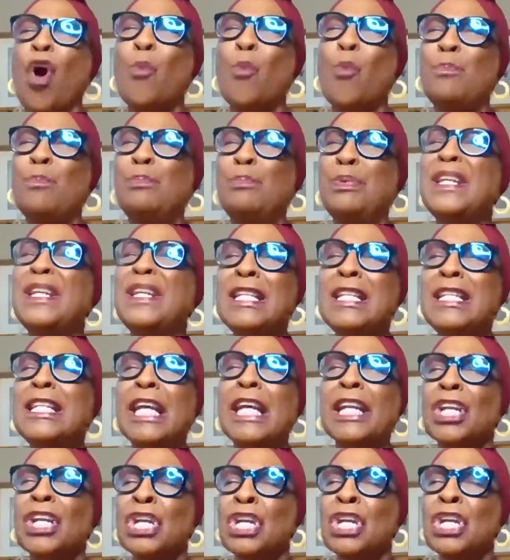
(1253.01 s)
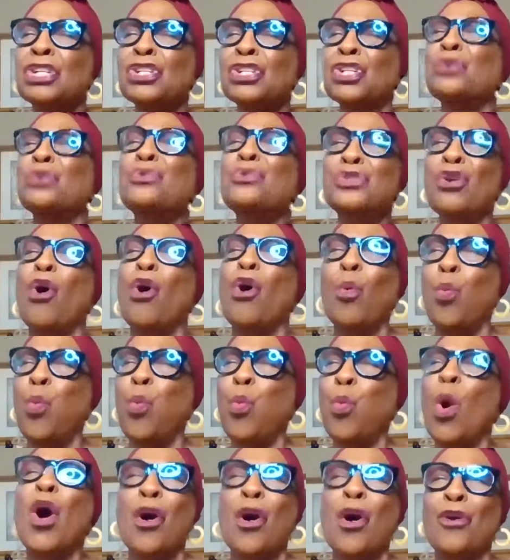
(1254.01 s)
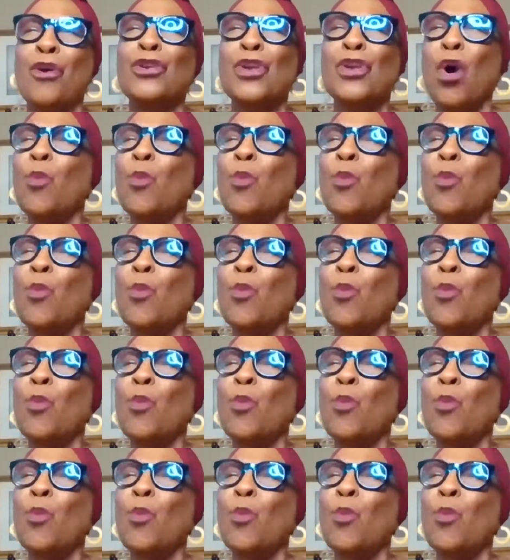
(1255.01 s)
obedient to your word.